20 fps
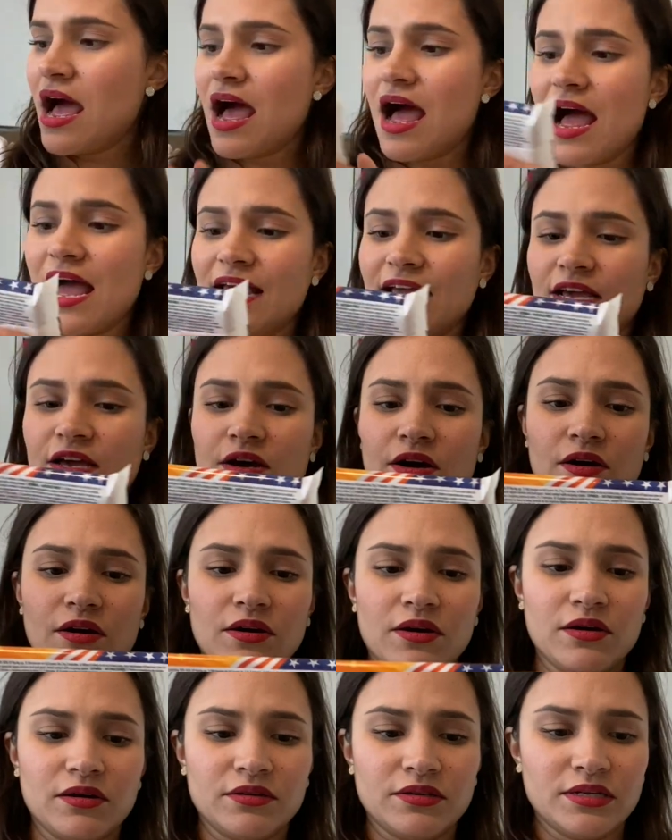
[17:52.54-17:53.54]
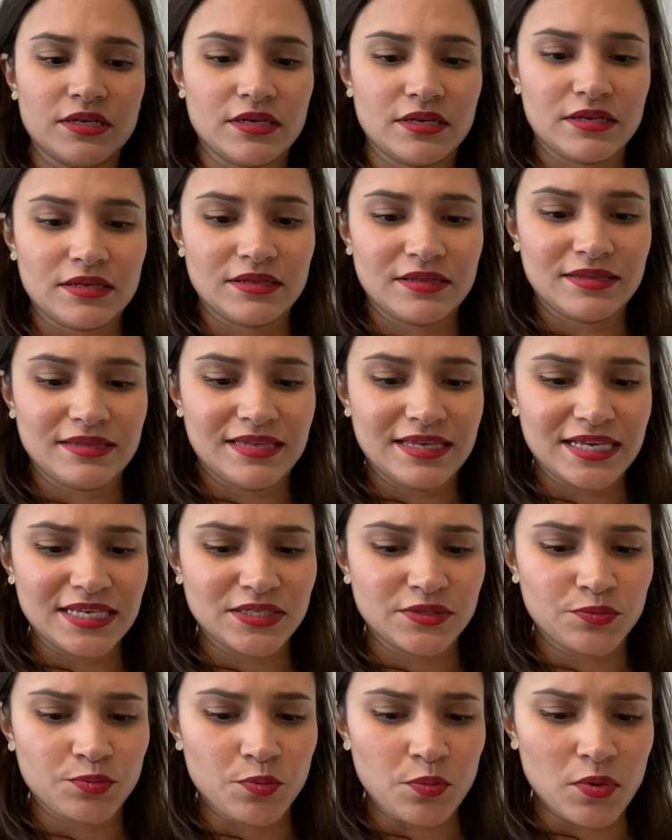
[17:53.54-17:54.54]
I got
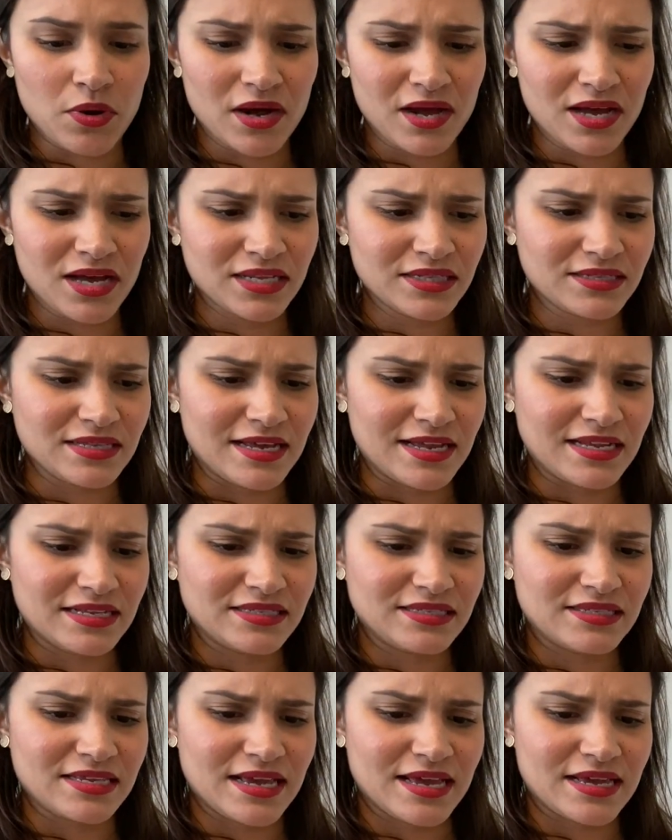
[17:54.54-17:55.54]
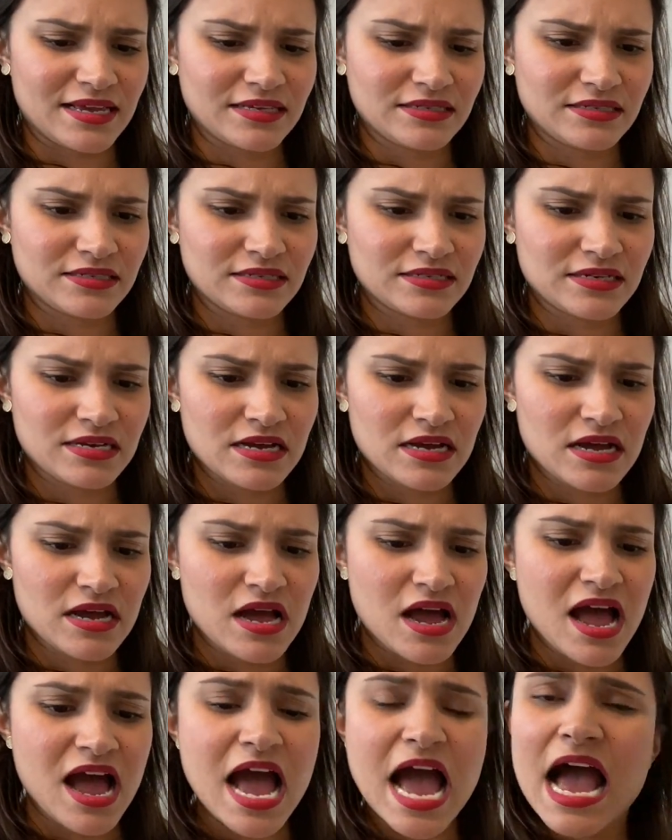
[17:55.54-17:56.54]
this one that it says
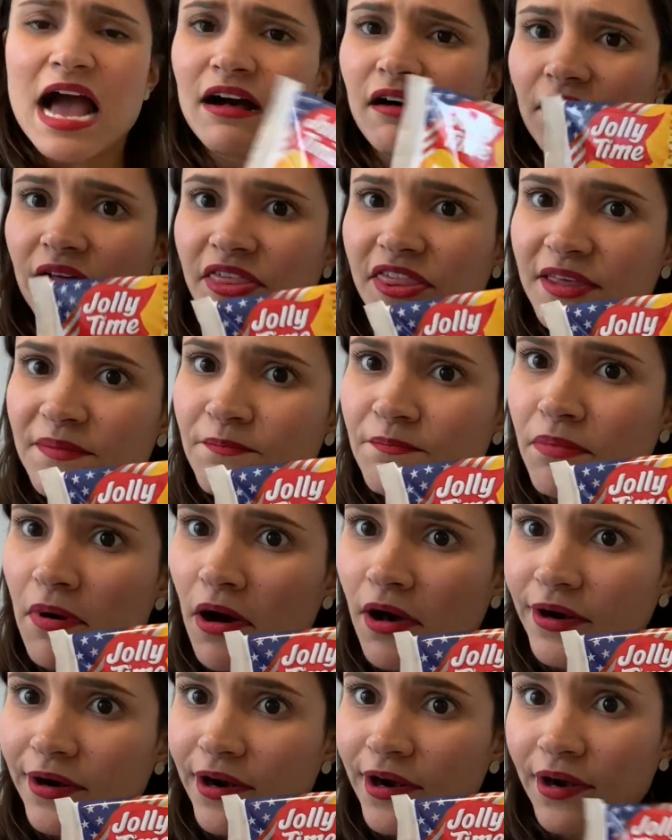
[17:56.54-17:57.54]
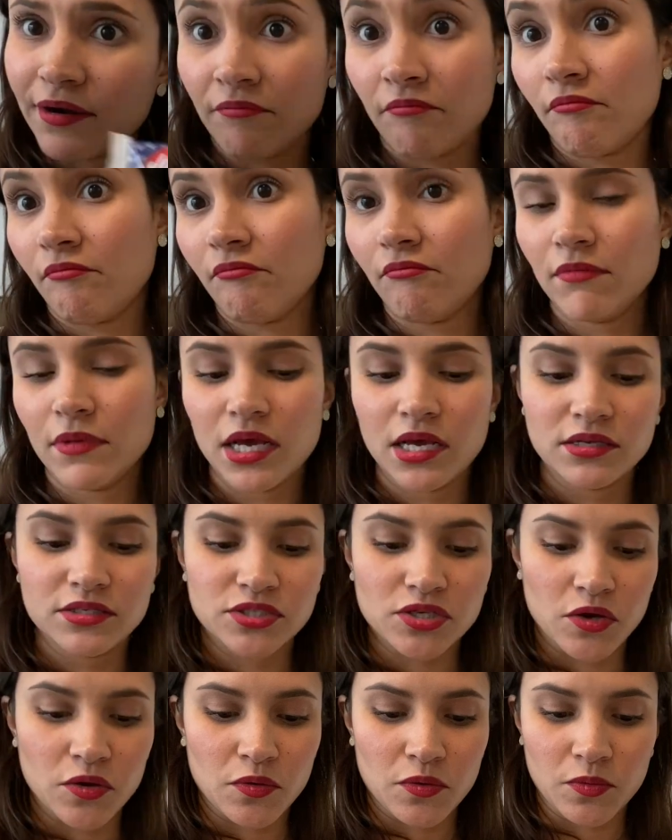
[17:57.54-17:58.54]
healthy butter,
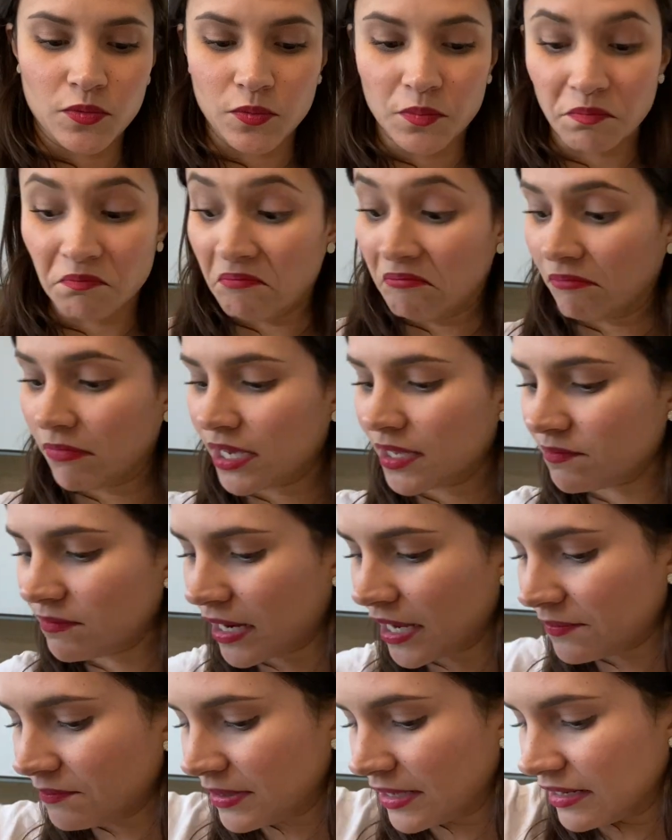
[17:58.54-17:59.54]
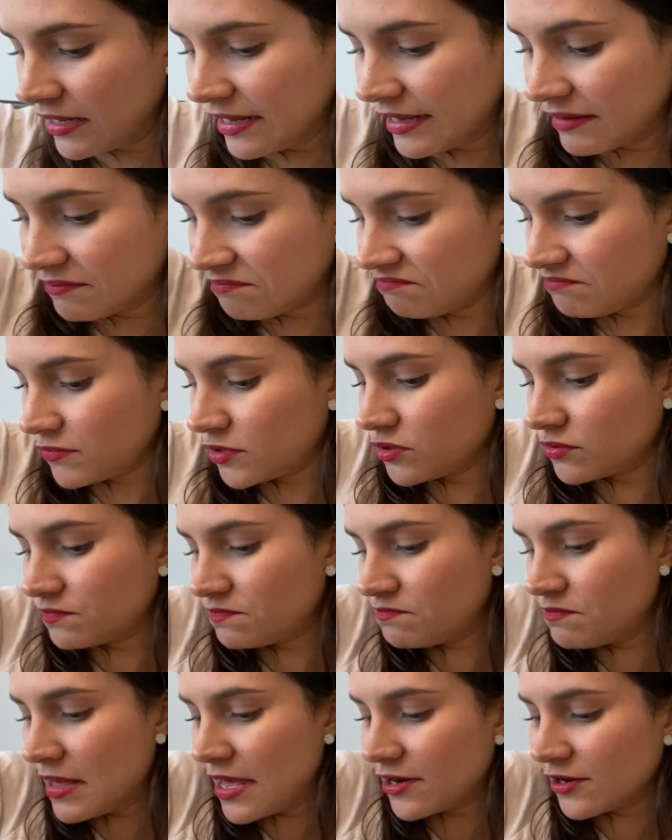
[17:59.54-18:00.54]
so it might be like
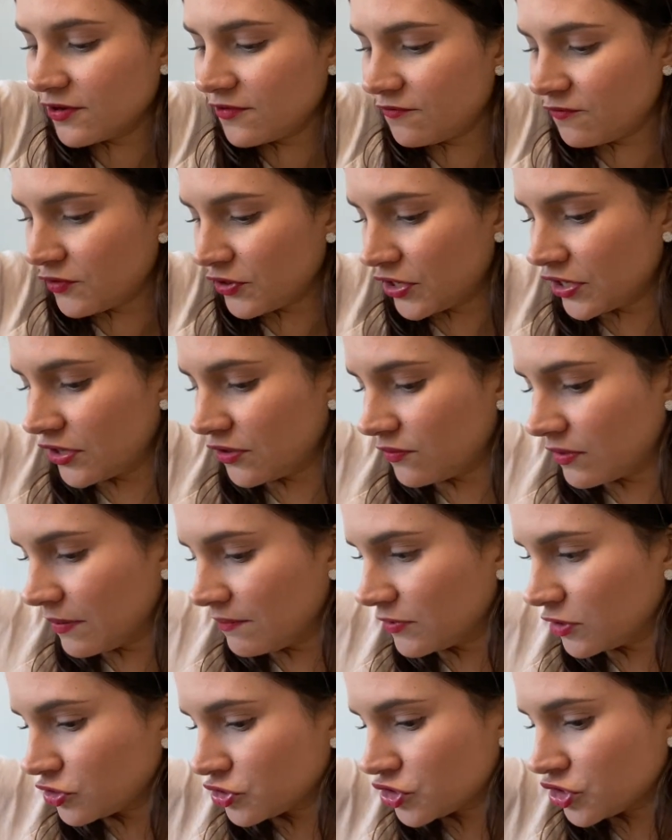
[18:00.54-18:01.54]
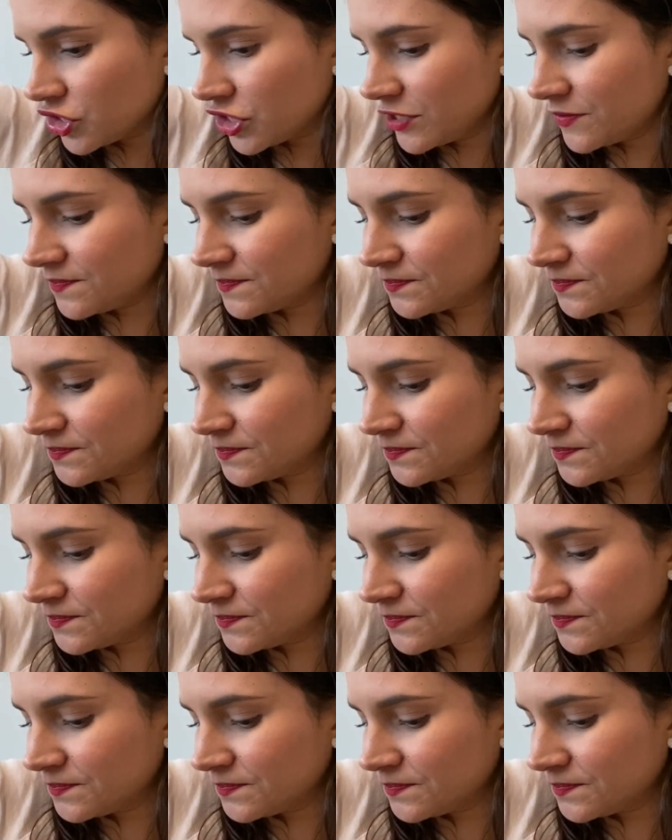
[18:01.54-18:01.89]
better for you, I'm not sure.